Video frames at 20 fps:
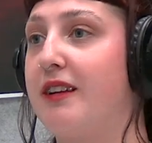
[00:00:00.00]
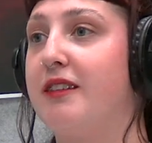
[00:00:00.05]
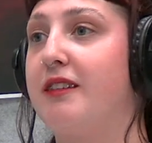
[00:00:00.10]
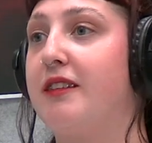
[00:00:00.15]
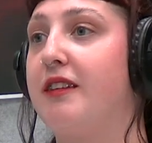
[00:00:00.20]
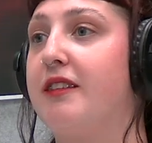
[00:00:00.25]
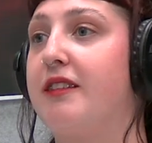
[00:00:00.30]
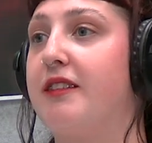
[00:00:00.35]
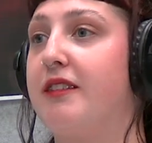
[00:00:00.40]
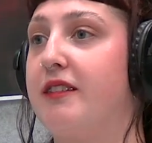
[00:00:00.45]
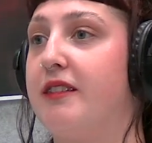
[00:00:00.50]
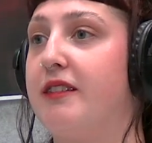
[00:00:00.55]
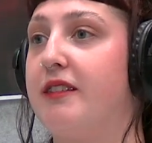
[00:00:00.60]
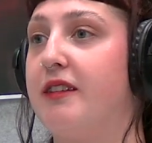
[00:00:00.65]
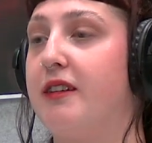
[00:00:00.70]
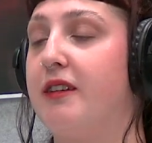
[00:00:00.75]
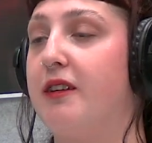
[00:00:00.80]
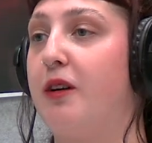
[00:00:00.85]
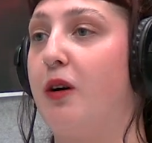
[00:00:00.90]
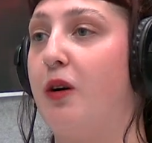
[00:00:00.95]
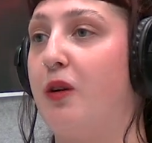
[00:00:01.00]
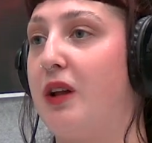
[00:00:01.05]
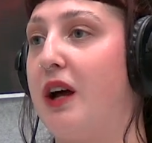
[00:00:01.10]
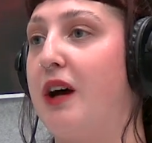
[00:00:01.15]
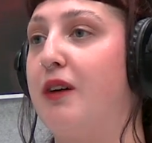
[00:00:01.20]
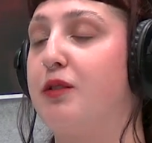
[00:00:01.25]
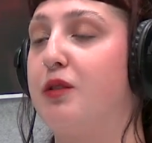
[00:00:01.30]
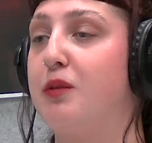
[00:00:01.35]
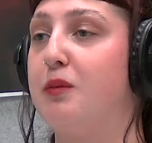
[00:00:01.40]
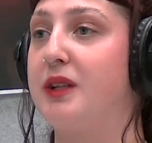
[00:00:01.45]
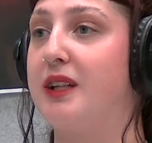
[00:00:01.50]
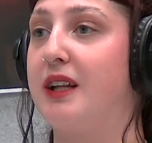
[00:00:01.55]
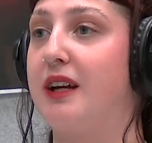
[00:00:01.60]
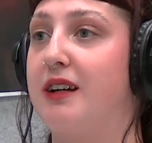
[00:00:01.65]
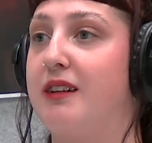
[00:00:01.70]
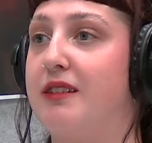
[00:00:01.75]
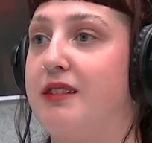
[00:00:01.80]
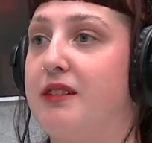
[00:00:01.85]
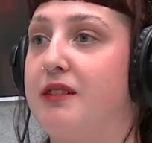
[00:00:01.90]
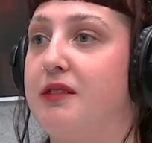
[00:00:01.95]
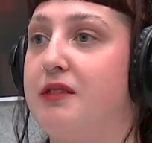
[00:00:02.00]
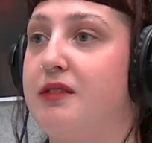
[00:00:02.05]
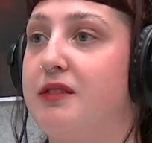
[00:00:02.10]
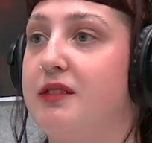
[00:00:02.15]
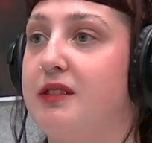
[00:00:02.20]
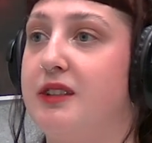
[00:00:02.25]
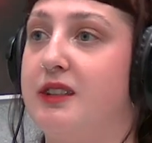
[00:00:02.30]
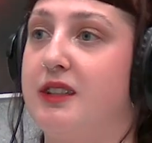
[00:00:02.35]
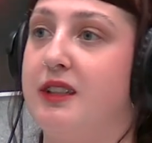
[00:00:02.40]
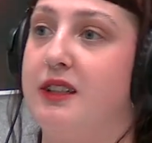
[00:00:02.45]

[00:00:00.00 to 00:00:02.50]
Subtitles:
It doesn't all have to be negative.